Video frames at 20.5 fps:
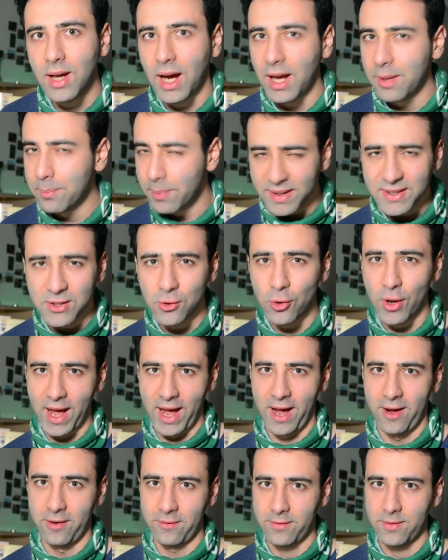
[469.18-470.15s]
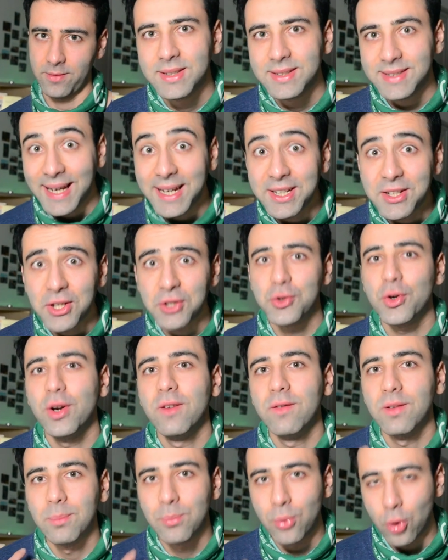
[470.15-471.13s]
I bet you have.
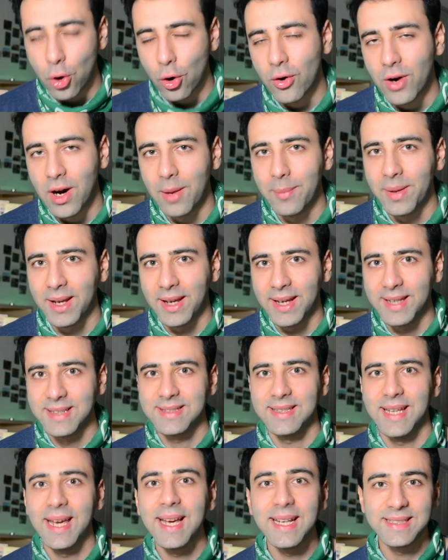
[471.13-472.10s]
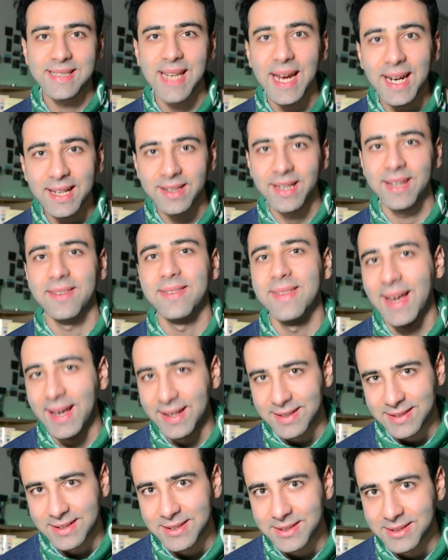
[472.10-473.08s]
Data-driven programming is exactly
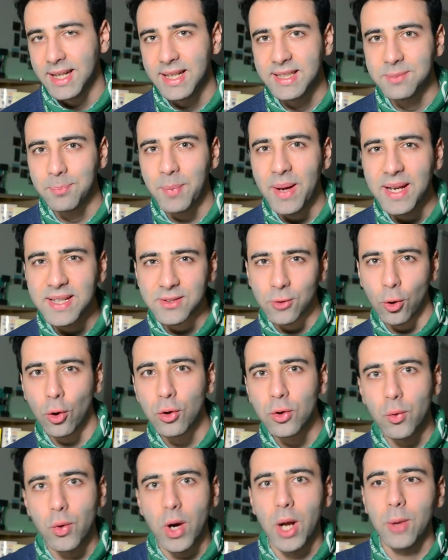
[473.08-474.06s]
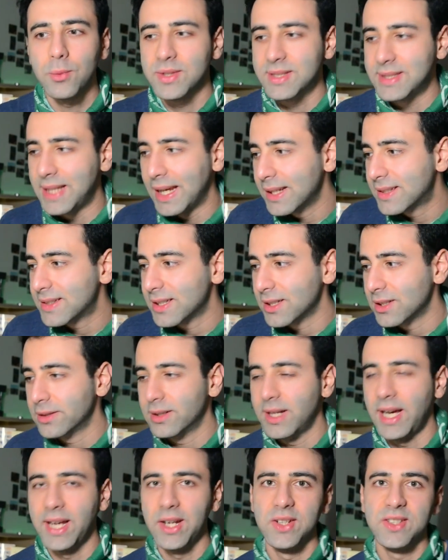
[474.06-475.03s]
that. It's based all around
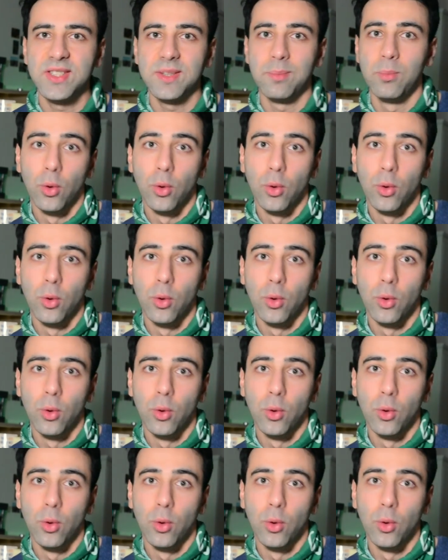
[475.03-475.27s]
data and its